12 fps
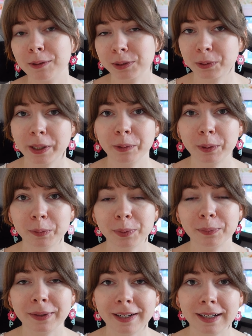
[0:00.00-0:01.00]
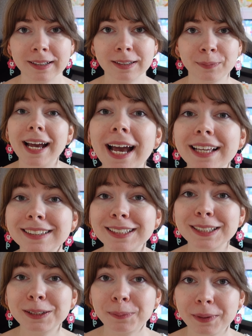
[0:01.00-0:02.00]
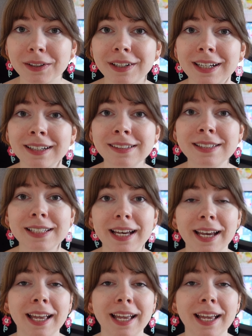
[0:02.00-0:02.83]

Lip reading: I was quite well prepared. As an experience,